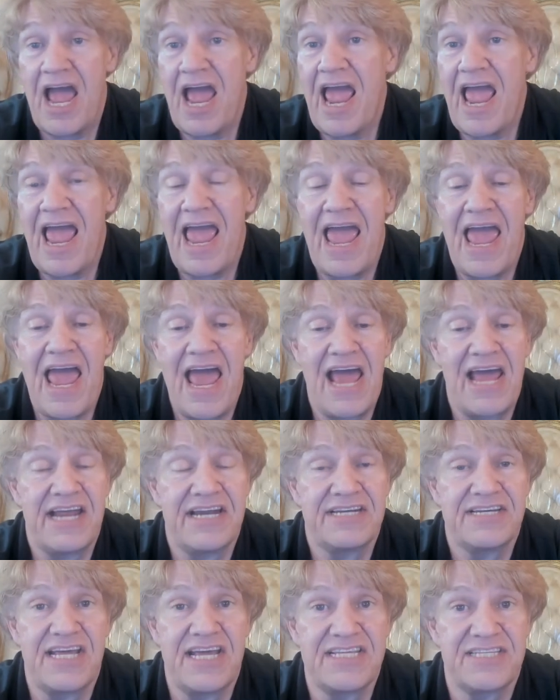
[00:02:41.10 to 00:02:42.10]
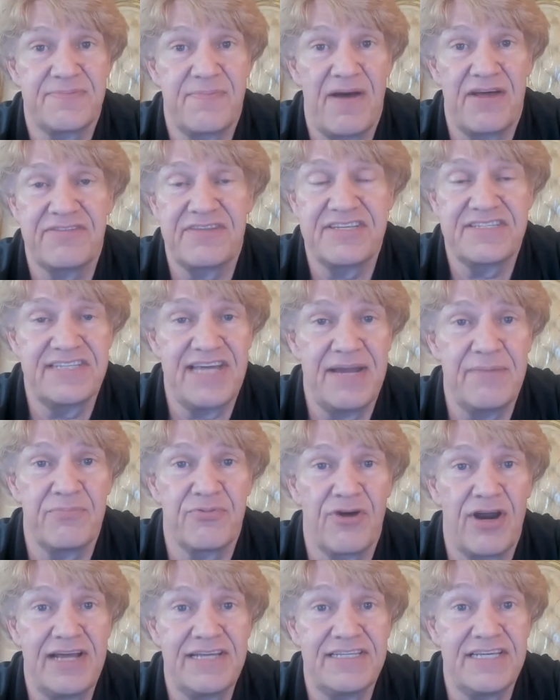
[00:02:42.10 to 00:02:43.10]
and it's about the same
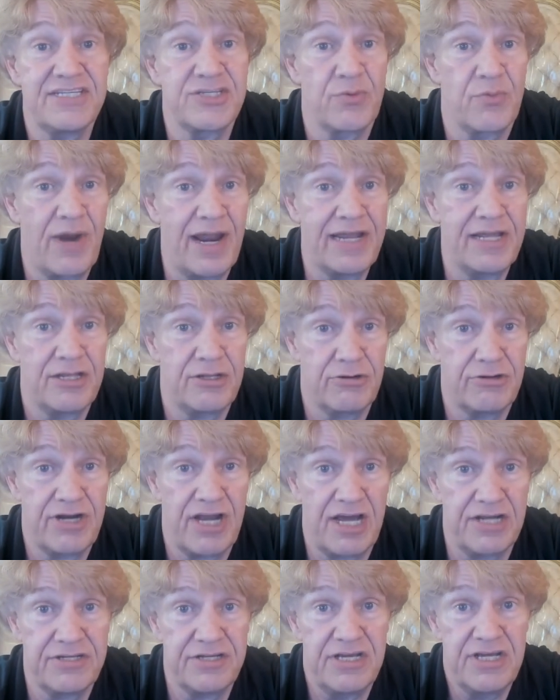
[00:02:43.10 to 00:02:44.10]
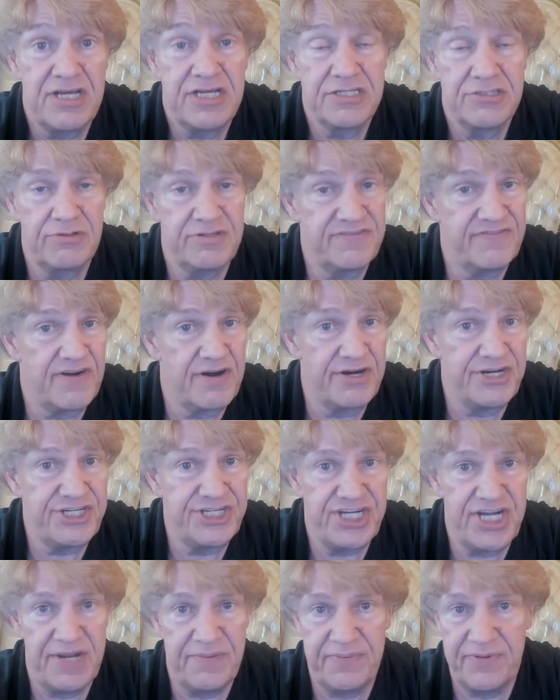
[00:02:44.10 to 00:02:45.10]
price as a regular nut, so it's very
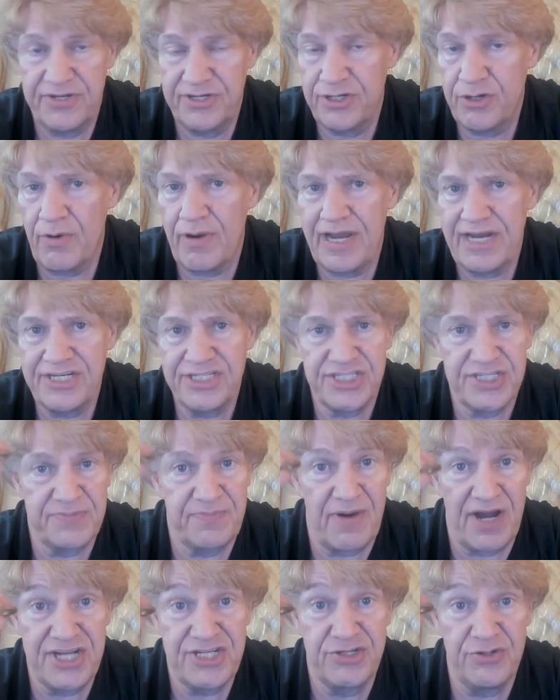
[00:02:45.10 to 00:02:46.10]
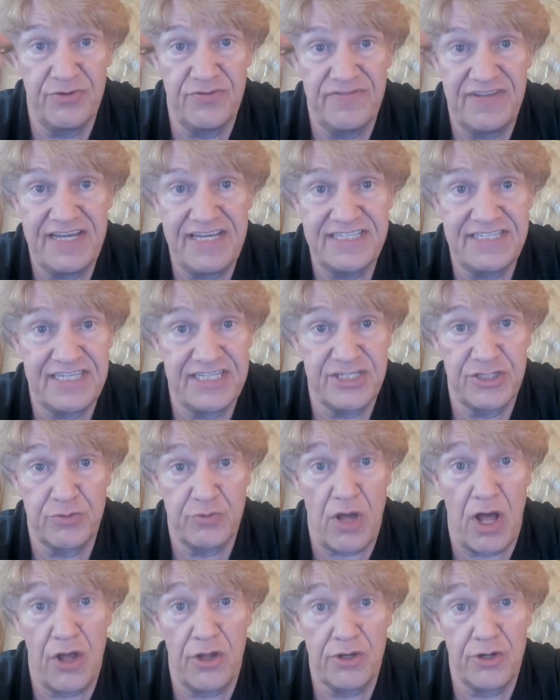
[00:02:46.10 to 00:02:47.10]
cheap. You can go ahead and just buy 2 of these. This is
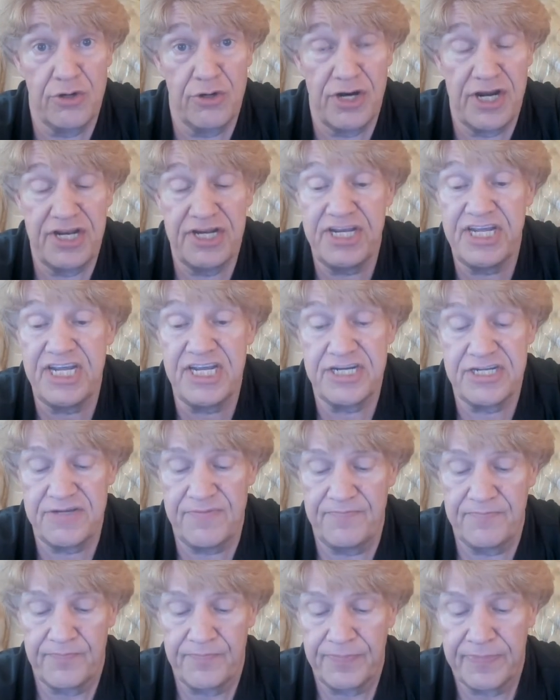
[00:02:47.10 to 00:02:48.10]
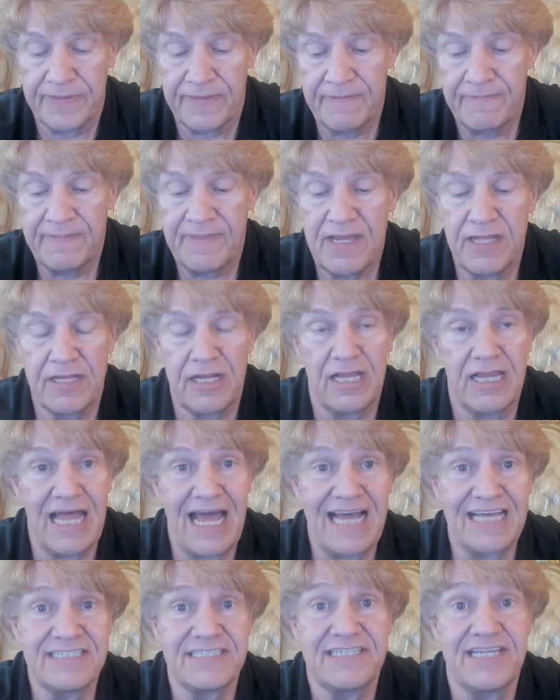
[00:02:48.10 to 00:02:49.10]
all you're going to need. Now the
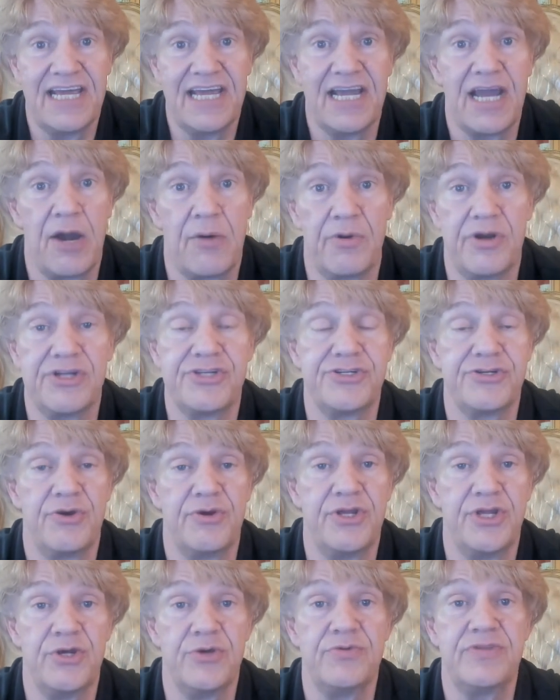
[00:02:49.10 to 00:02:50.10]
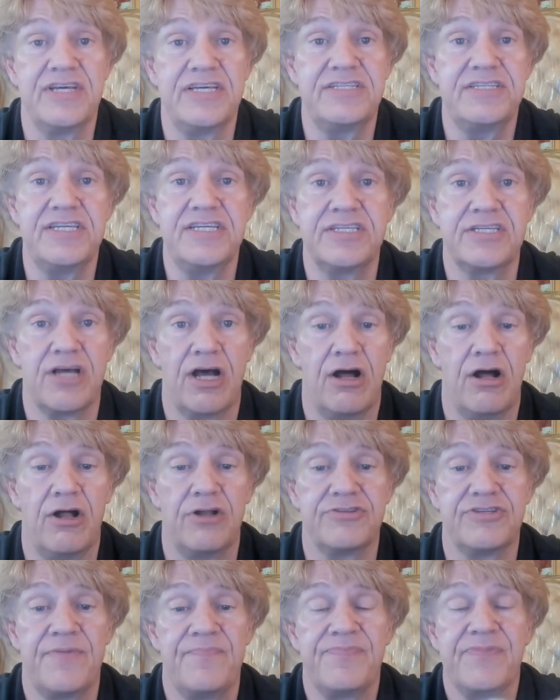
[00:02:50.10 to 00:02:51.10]
last thing I want to show you, this is
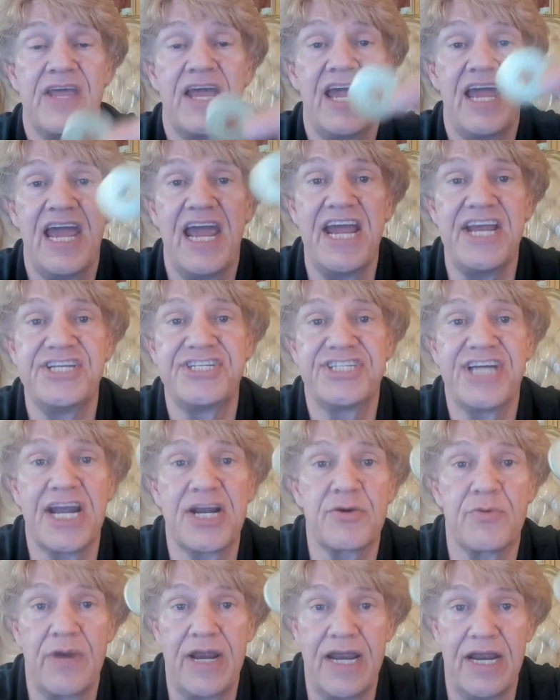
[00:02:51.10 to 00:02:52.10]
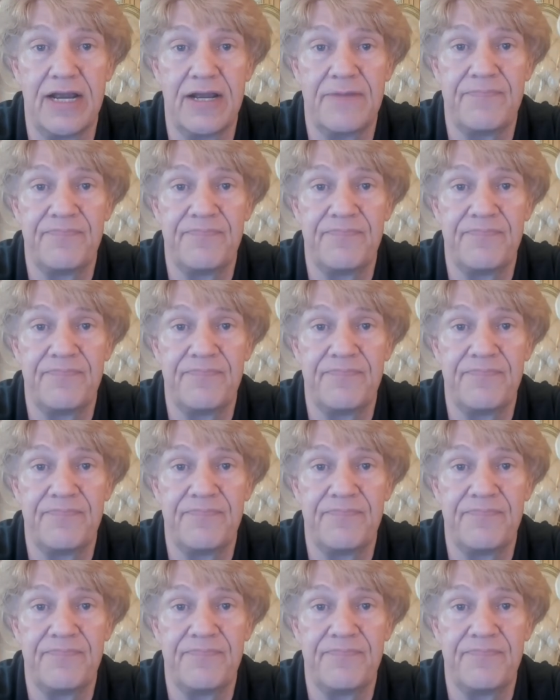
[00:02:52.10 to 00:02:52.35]
called a check ring,